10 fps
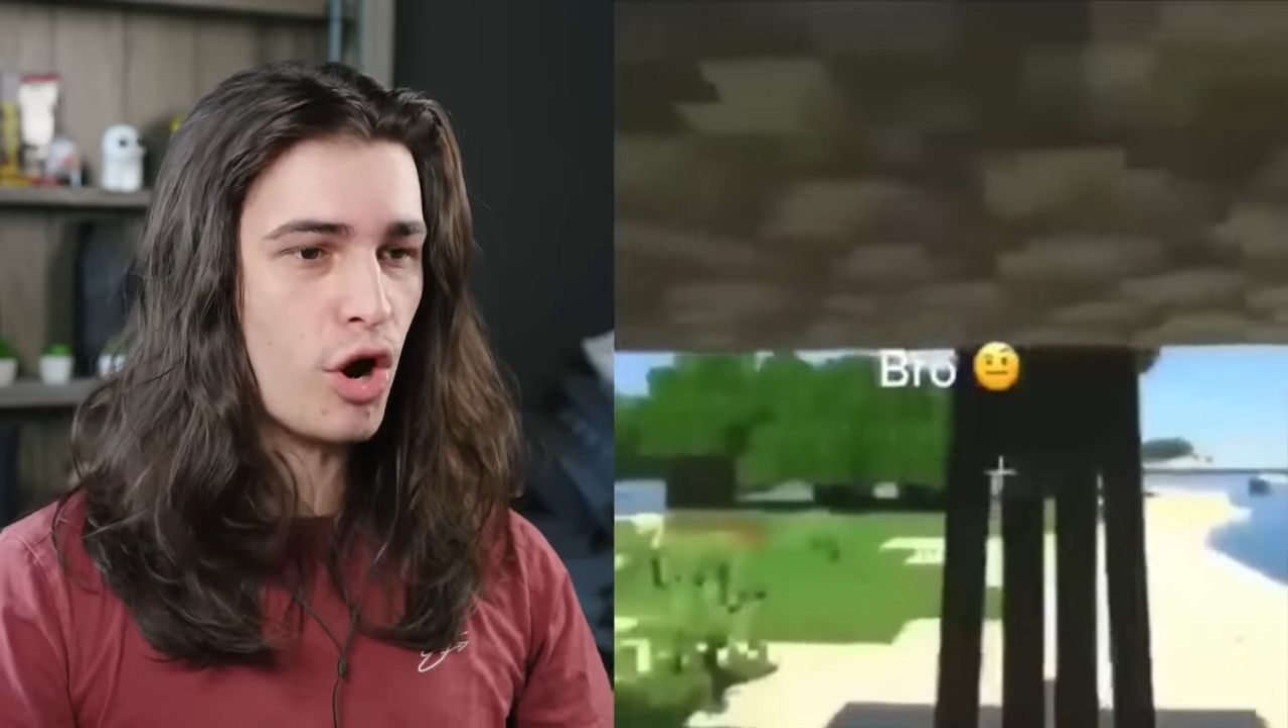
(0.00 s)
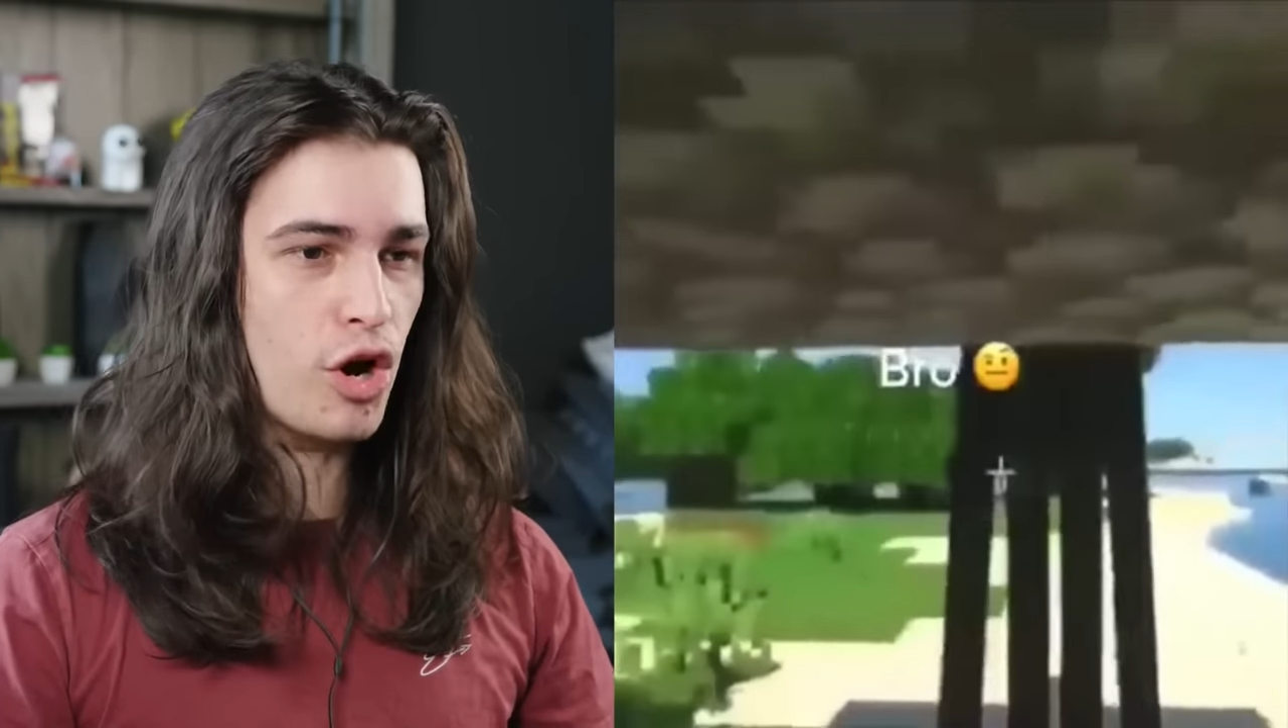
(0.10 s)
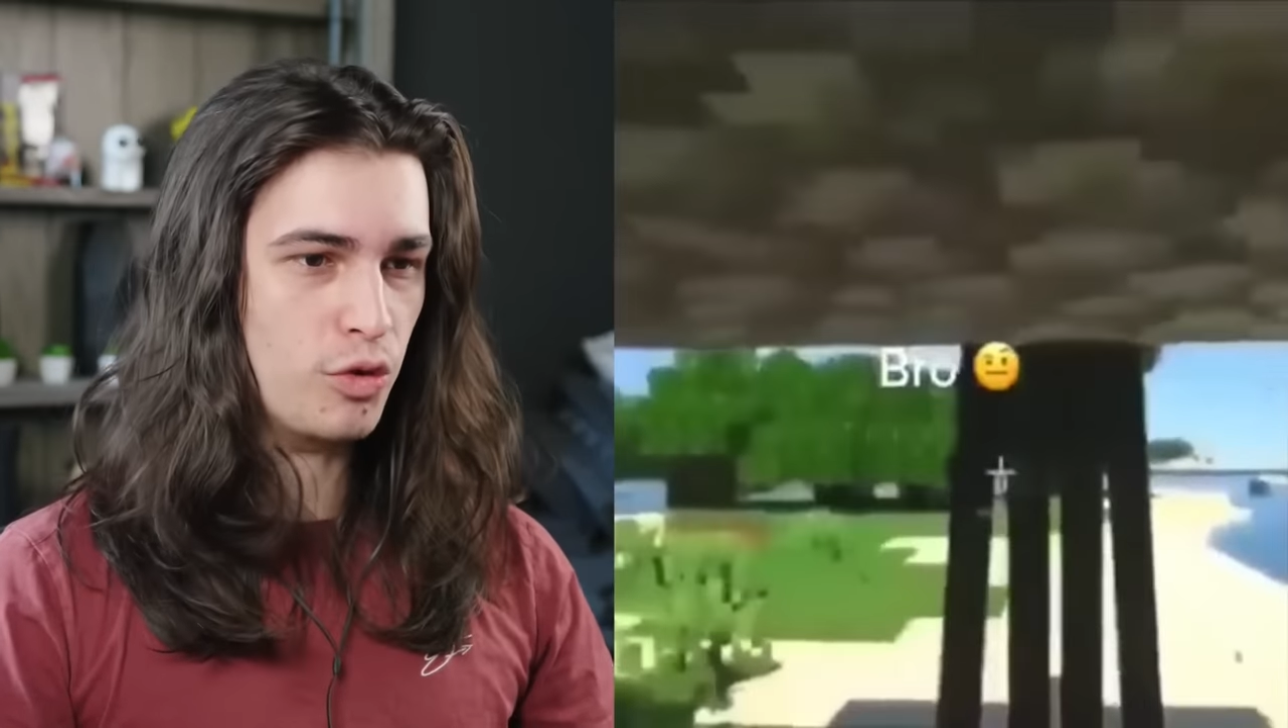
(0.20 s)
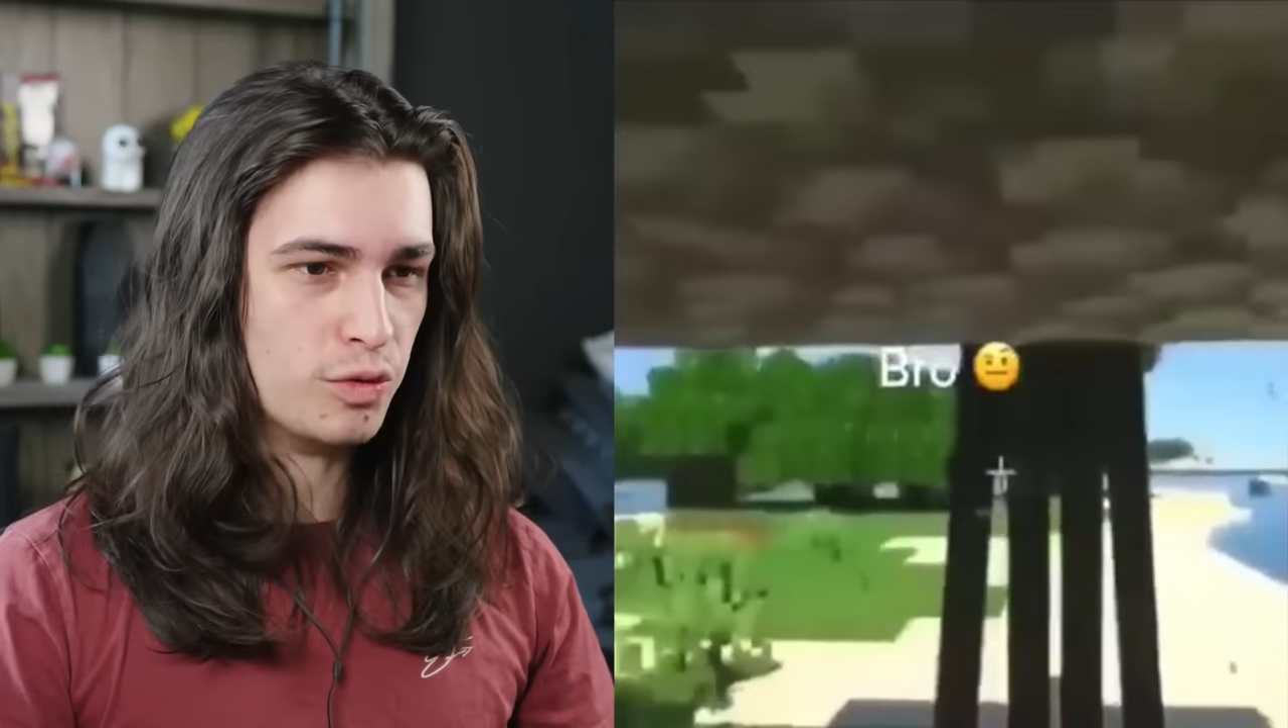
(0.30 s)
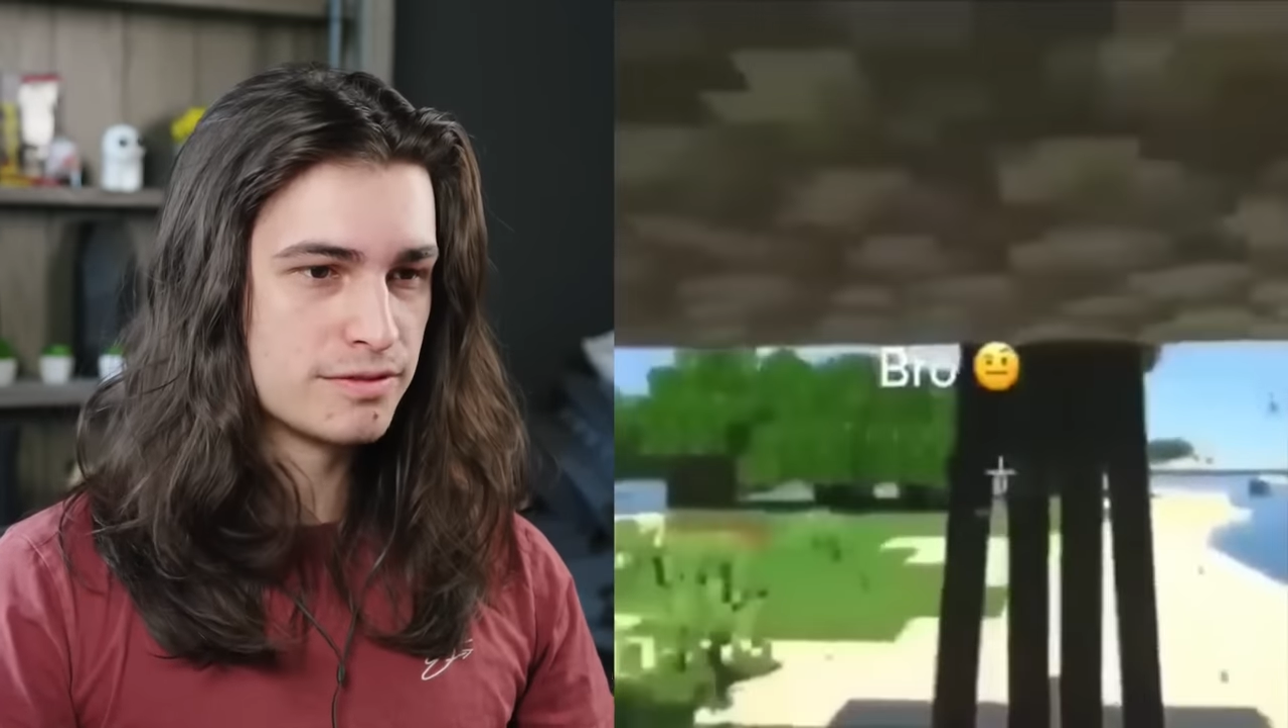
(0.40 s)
some reason,